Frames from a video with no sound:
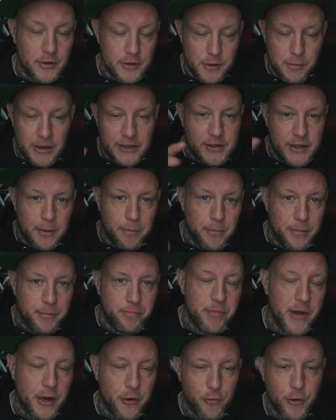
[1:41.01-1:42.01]
You might see a
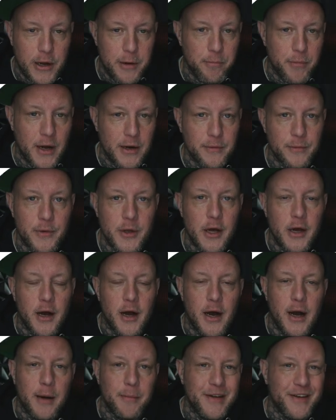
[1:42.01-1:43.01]
big green button
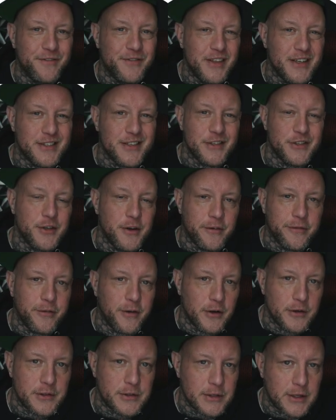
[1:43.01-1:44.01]
if this is your
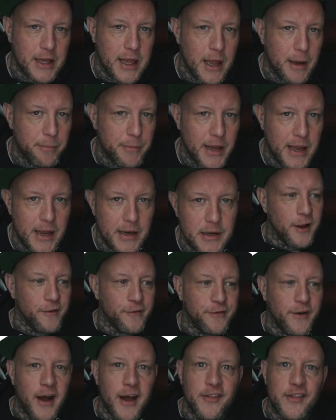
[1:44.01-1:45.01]
first campaign.
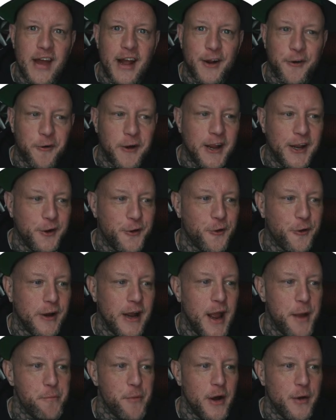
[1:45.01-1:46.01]
Find that green Create button.